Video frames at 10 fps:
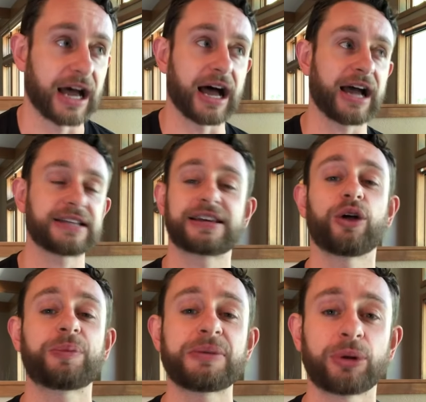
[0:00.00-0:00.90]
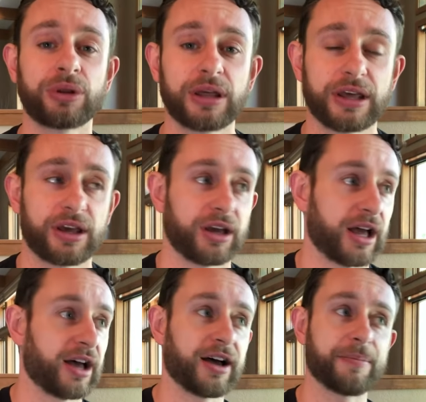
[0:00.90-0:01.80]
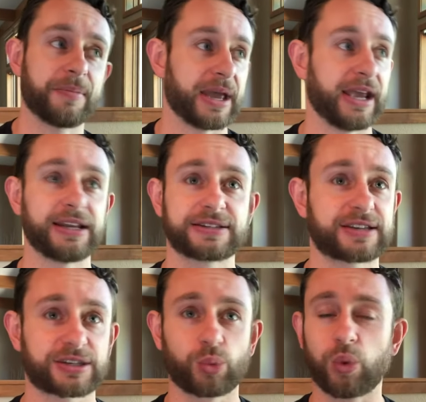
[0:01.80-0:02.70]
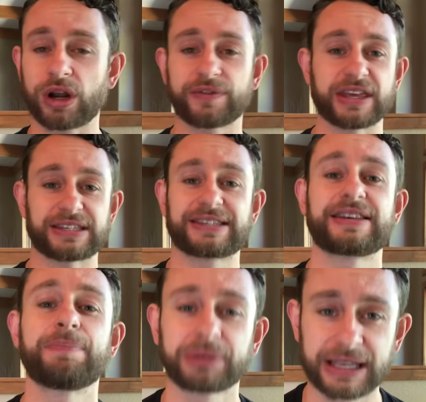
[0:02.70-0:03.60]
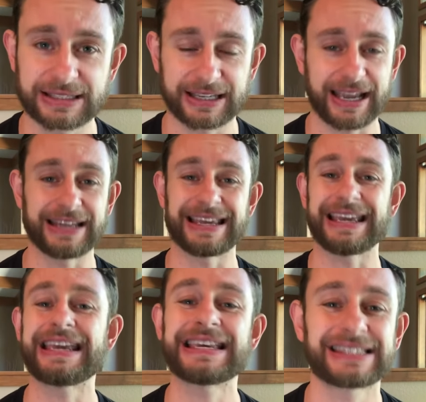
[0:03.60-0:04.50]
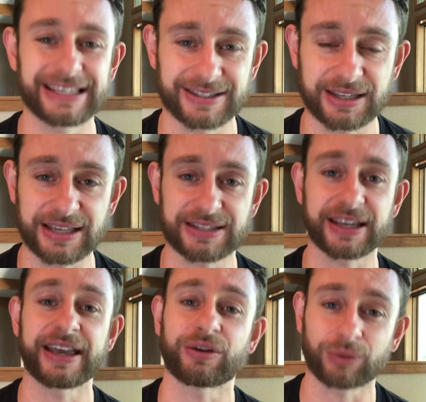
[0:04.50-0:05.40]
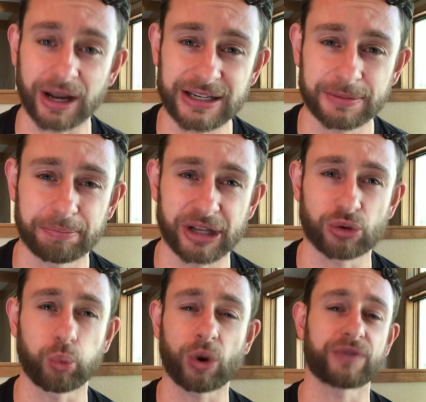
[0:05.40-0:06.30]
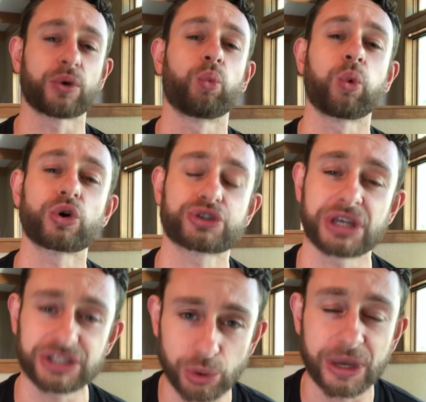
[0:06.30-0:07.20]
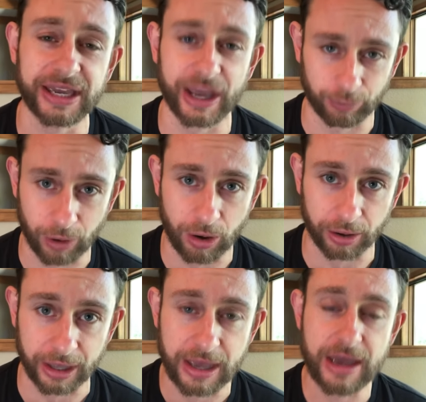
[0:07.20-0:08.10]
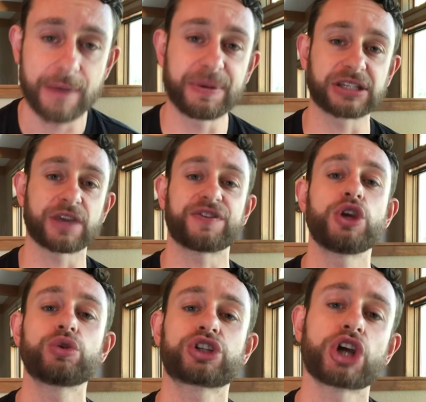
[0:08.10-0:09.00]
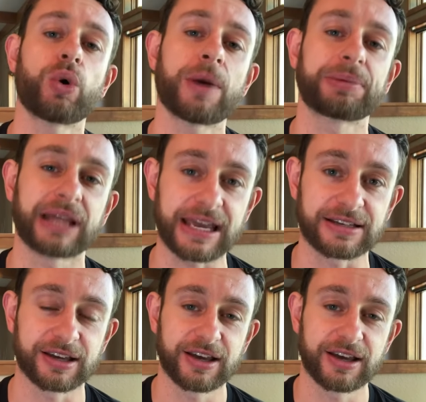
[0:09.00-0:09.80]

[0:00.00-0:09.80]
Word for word: I tell people um, it is just one of the simplest and easiest things to get right, but it's one of the worst things you can get wrong. Because if you show up late